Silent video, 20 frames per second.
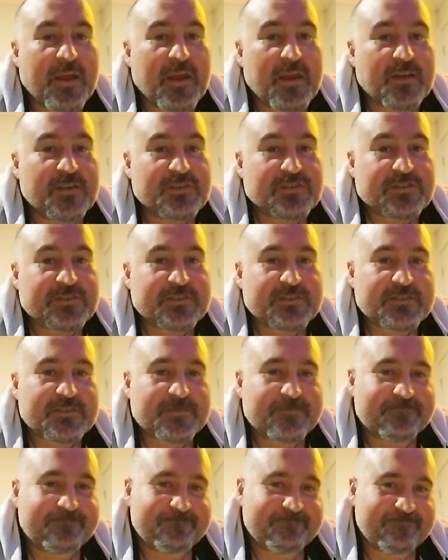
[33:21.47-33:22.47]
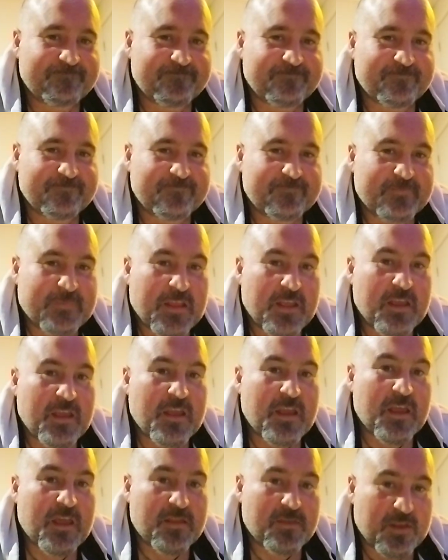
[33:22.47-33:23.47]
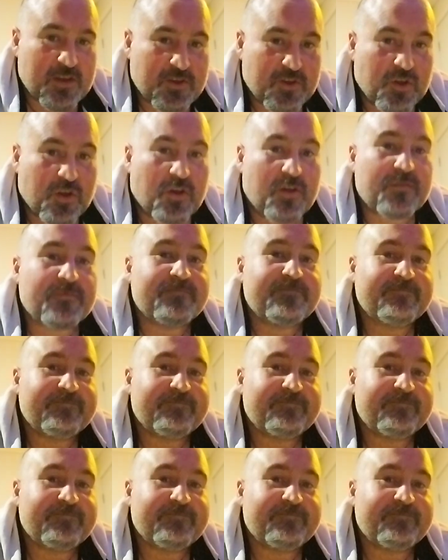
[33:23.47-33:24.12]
energies. And then you got